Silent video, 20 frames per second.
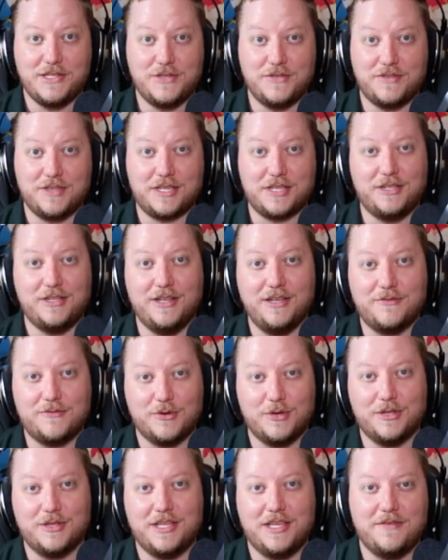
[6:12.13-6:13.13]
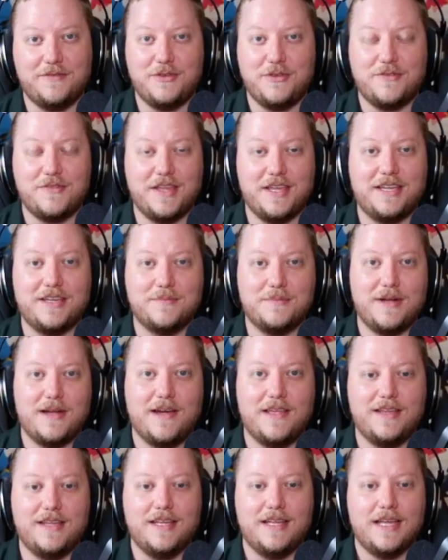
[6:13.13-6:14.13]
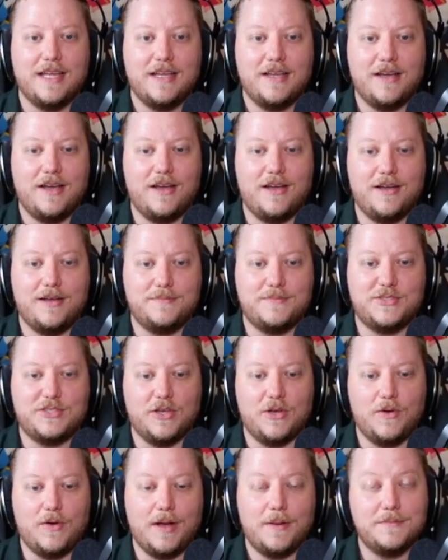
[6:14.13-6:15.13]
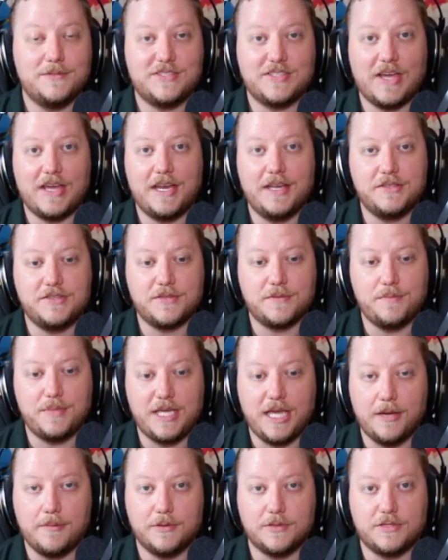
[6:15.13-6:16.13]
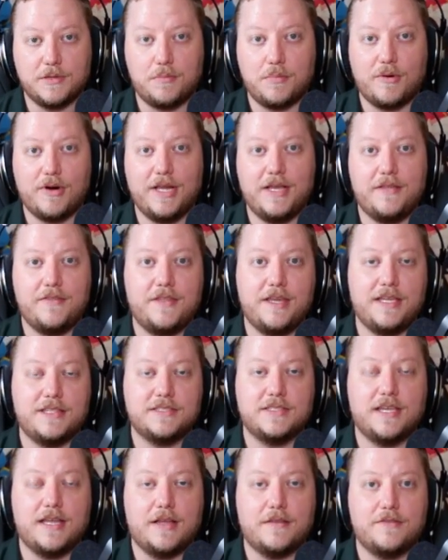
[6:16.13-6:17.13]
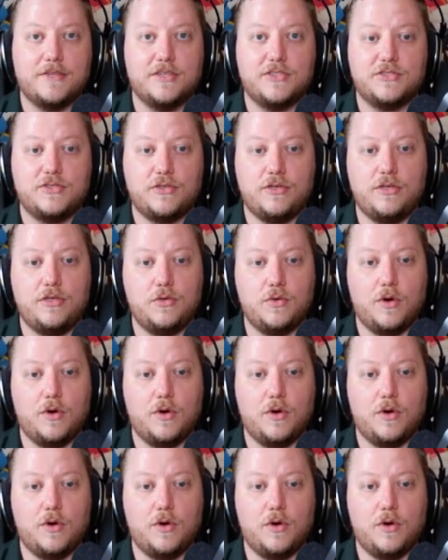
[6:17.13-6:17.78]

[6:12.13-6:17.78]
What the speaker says: of the cliff, really, if you think about it. So I'm excited to be able to bring things like this to you